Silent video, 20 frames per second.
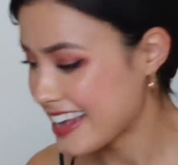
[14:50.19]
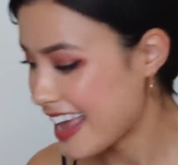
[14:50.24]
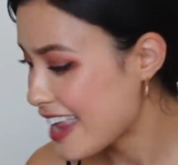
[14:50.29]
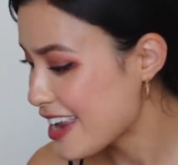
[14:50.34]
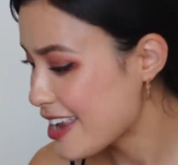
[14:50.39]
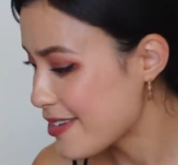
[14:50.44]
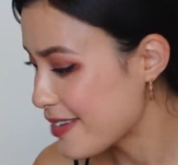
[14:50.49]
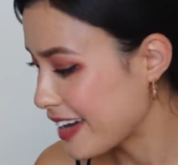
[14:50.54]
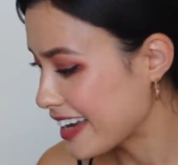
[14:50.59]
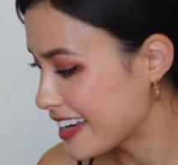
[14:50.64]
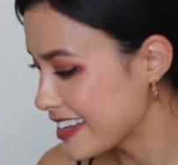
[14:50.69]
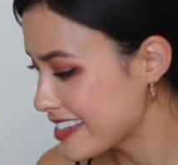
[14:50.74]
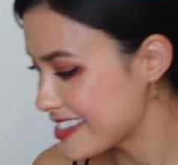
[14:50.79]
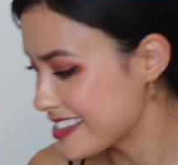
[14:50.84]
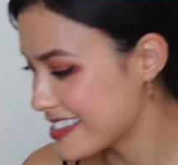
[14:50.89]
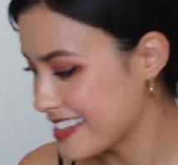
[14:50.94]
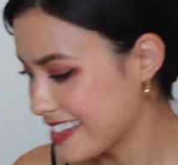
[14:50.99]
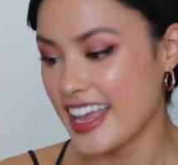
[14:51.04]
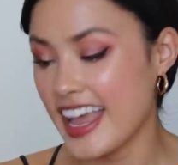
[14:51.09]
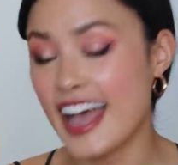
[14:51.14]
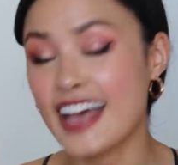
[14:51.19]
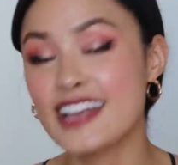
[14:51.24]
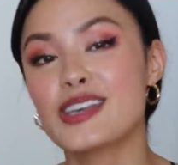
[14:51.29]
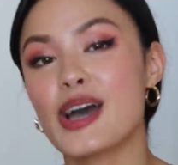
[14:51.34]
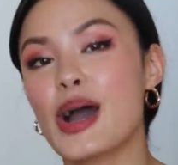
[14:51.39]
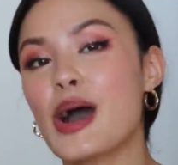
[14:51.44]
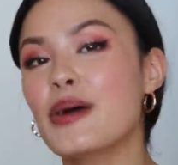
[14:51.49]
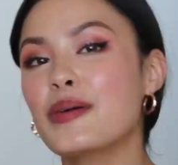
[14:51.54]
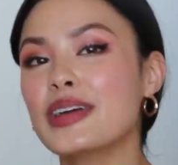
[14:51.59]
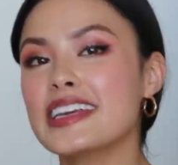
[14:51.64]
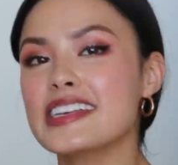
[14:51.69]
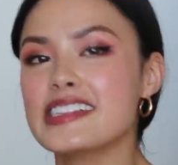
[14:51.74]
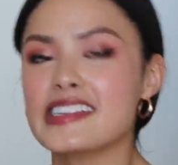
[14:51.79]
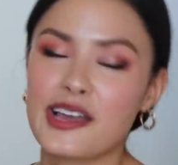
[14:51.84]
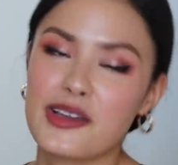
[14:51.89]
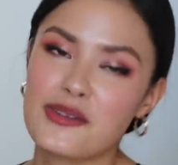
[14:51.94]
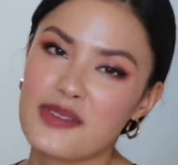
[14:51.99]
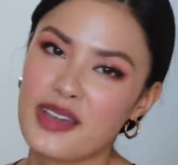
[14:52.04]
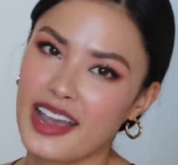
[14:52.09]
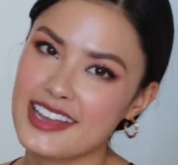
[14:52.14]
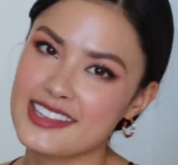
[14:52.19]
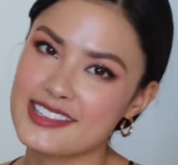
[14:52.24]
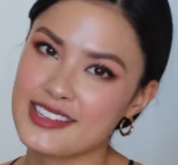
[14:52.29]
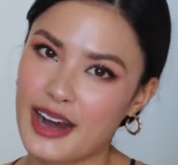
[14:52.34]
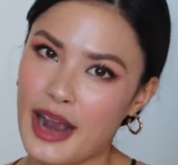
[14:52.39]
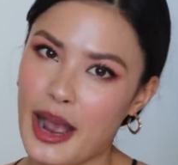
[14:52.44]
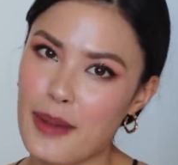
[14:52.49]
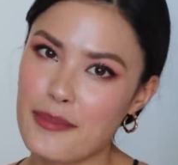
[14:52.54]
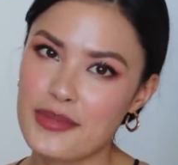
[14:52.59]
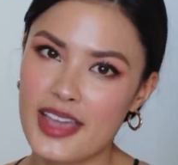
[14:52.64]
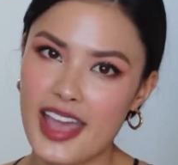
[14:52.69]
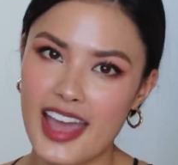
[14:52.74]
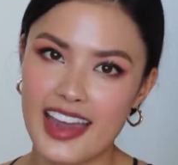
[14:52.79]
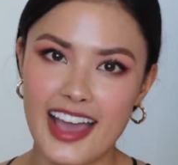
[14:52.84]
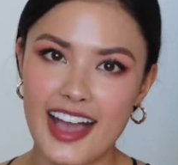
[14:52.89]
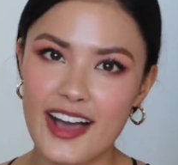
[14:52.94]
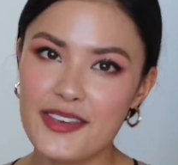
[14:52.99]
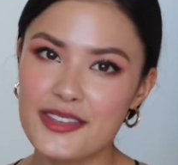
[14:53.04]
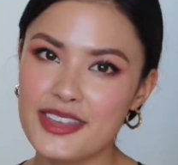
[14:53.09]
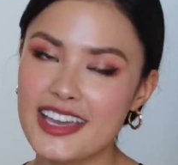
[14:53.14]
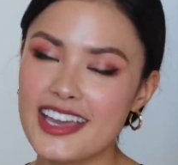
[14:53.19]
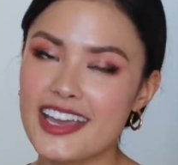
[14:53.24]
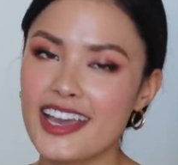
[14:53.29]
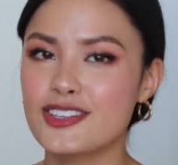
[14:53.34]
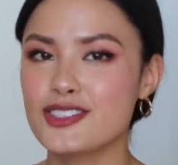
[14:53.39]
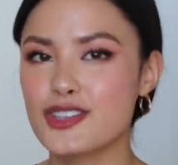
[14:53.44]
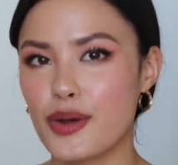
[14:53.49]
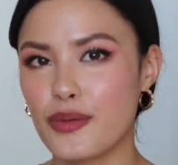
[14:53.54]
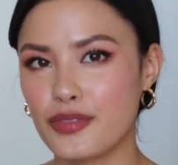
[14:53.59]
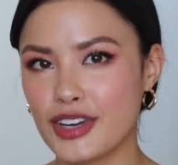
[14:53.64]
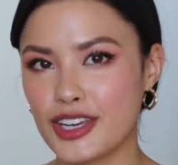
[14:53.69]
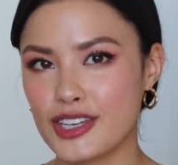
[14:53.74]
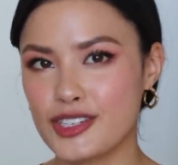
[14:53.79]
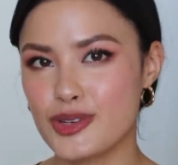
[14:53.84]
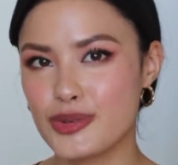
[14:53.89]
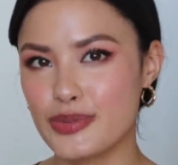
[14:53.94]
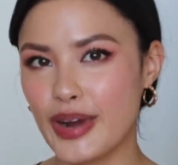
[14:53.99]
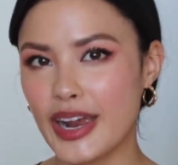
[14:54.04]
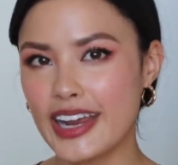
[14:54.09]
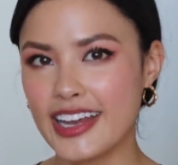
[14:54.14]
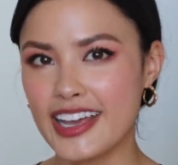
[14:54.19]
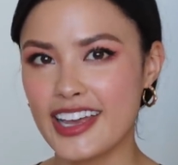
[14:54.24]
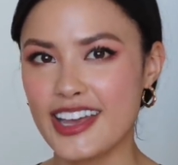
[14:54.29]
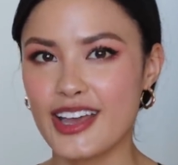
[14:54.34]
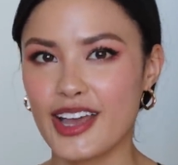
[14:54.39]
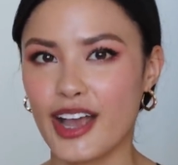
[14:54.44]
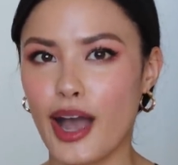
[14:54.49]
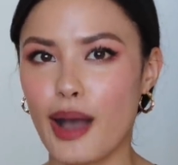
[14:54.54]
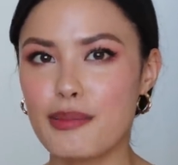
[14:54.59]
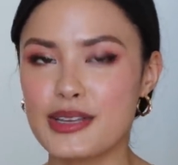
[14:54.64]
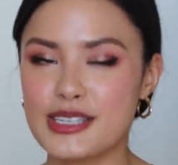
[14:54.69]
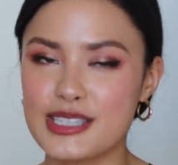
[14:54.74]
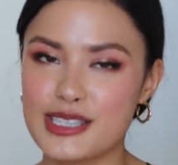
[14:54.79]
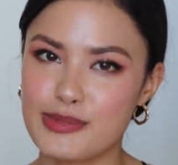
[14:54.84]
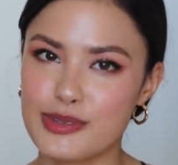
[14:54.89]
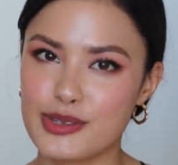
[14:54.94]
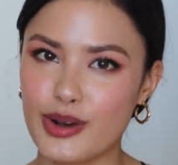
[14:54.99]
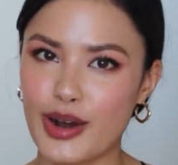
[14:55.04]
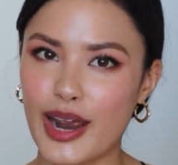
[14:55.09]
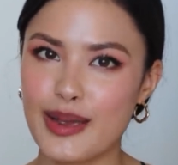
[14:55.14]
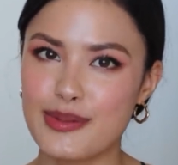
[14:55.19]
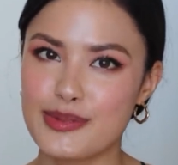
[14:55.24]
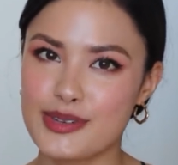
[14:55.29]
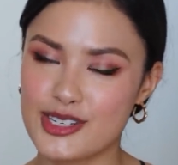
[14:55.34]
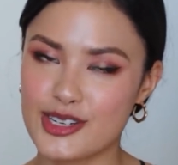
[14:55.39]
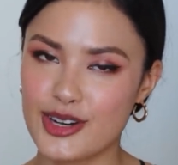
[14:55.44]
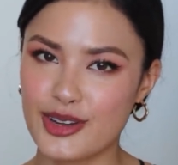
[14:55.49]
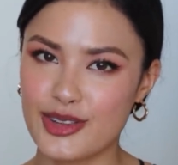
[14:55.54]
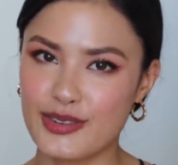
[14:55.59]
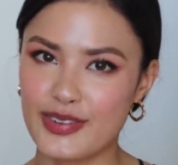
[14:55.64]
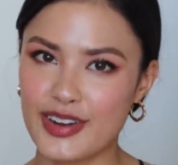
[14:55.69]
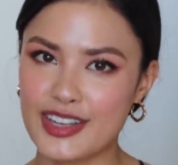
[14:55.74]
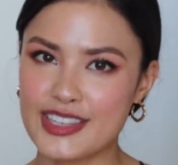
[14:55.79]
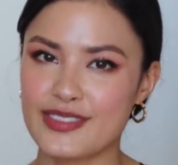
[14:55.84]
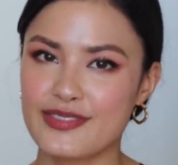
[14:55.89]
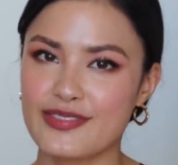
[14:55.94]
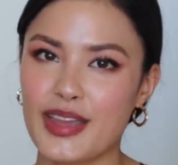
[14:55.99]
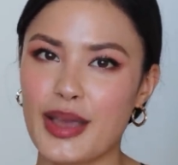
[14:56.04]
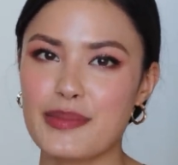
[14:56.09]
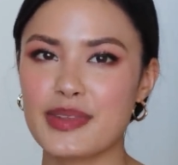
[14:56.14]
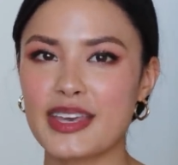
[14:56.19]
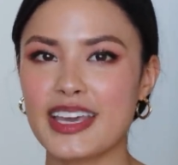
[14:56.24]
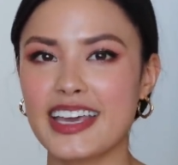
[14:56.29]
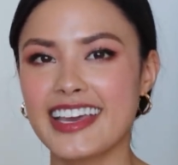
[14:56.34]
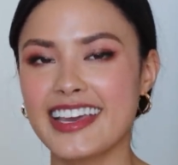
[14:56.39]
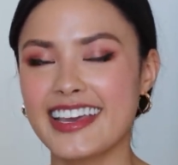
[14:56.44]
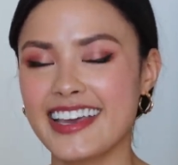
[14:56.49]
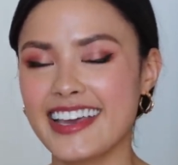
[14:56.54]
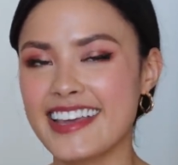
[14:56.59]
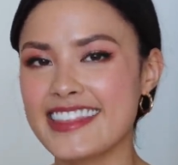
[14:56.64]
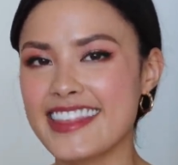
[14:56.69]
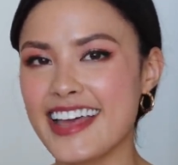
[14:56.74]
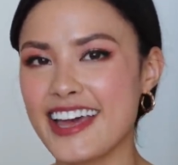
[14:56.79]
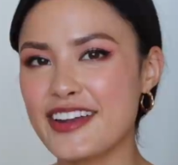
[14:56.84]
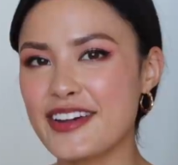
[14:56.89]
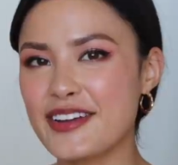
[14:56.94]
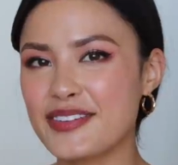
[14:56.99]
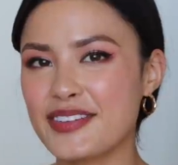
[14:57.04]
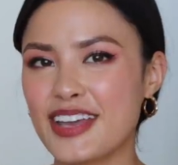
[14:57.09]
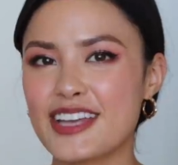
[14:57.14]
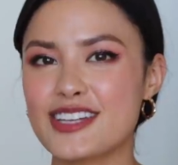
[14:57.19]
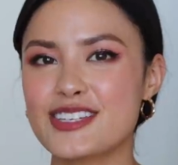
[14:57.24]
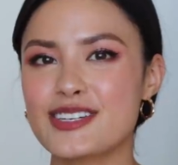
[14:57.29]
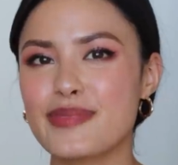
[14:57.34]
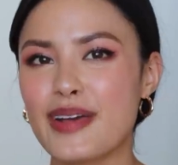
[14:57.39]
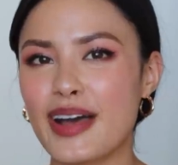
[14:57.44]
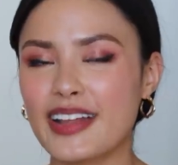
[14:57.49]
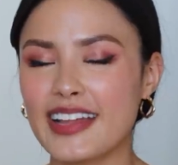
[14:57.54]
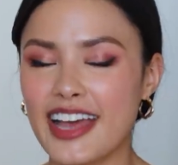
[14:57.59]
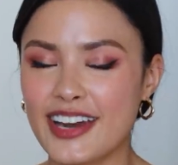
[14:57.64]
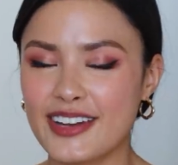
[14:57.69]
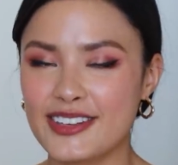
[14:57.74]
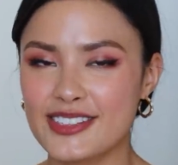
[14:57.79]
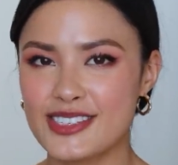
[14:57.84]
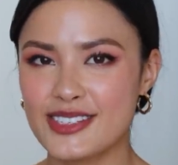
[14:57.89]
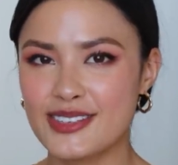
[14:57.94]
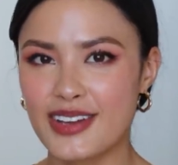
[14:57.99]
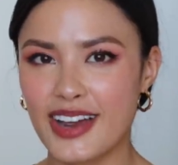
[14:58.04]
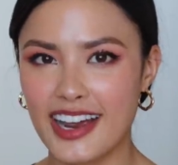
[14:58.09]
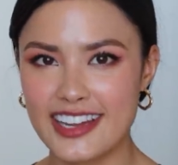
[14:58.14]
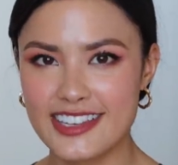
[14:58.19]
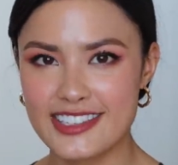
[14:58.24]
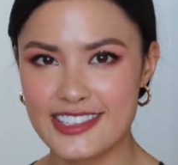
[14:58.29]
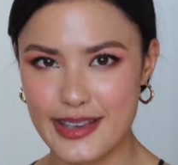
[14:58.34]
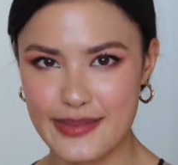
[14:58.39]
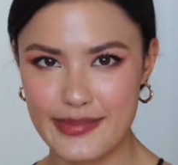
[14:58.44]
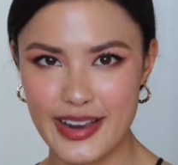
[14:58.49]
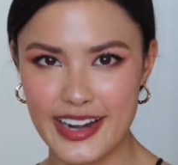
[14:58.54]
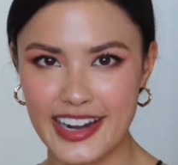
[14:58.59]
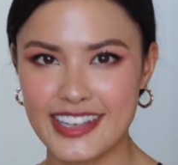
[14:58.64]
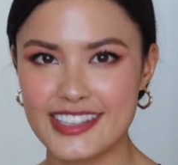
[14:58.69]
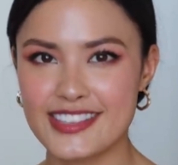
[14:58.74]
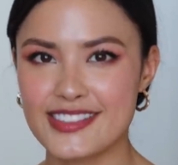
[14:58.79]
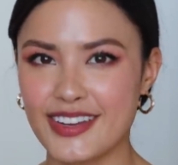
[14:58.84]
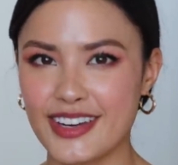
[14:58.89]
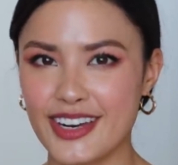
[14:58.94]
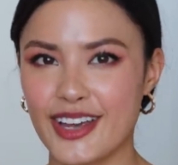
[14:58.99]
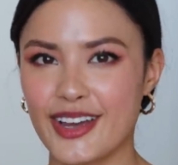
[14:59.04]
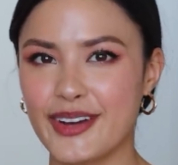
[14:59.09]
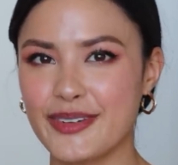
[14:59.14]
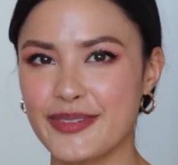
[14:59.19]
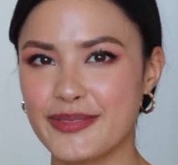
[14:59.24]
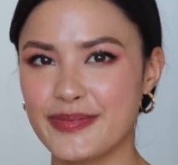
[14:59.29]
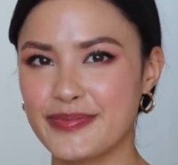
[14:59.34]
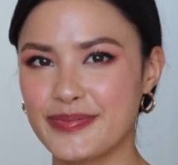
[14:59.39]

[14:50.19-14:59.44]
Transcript: Anyways, as always, I hope you guys are happy and healthy, and don't forget to rate, comment, subscribe, share with your friends and family, hit that notification bell, and I'll see you guys in my next video.